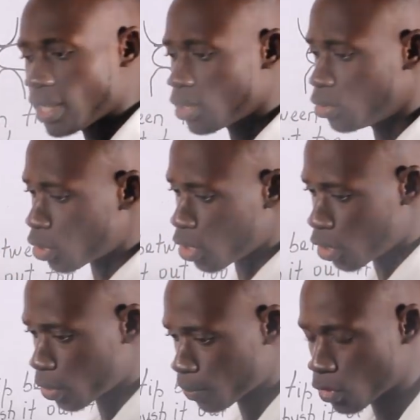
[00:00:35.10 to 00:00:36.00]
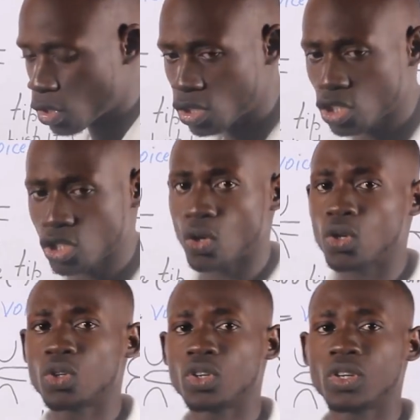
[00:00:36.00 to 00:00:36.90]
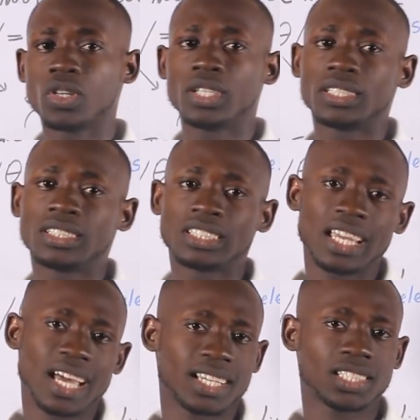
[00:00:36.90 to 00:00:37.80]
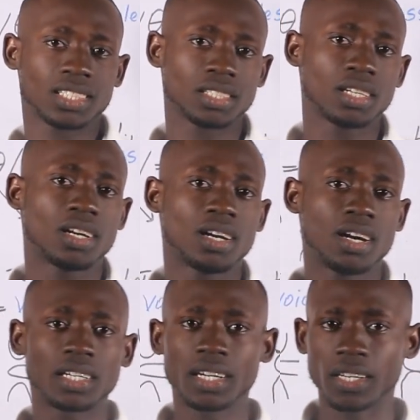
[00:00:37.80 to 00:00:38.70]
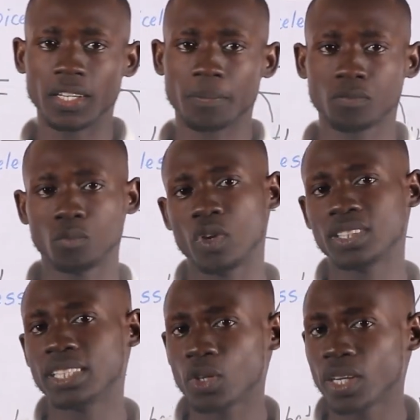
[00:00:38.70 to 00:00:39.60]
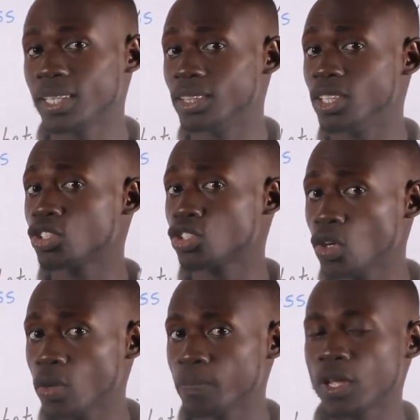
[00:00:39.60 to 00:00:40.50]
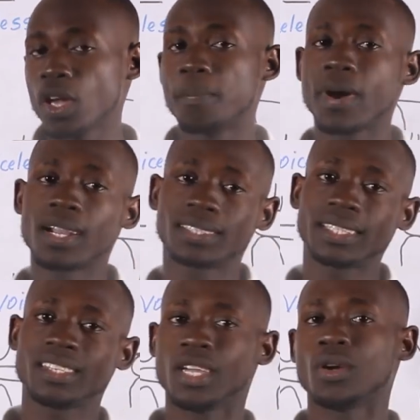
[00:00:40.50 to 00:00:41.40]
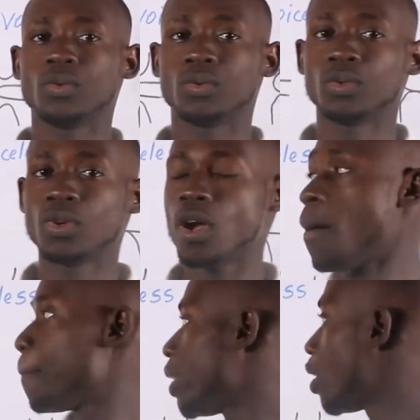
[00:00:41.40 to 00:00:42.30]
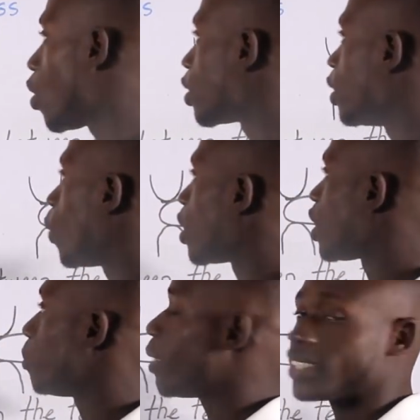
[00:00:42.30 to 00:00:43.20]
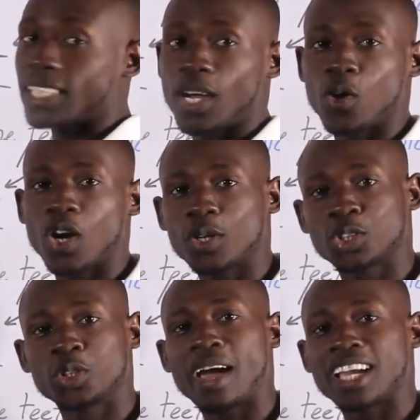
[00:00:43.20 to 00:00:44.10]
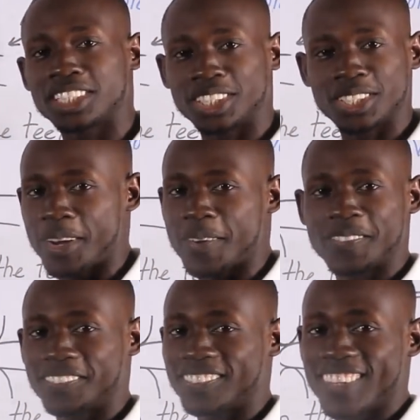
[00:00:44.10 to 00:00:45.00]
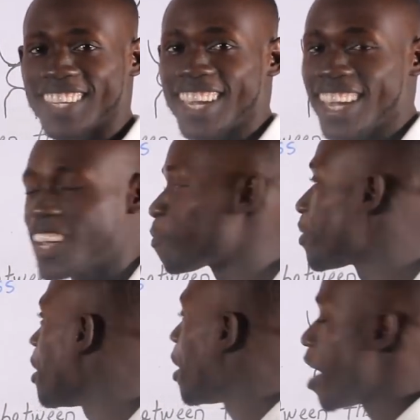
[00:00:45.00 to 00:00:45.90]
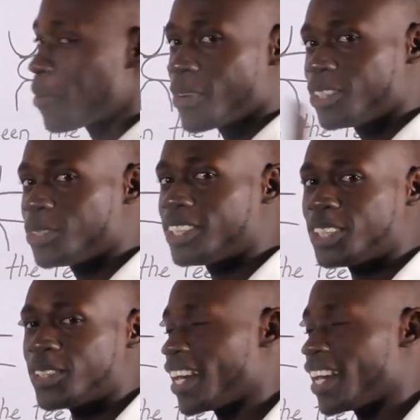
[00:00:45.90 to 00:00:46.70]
Il y a deux sons TH en anglais. Moi dit que il y a deux sons, on va l'enseigner. Pingo di we shema sa ola so imagine. Okay? I'm going to teach you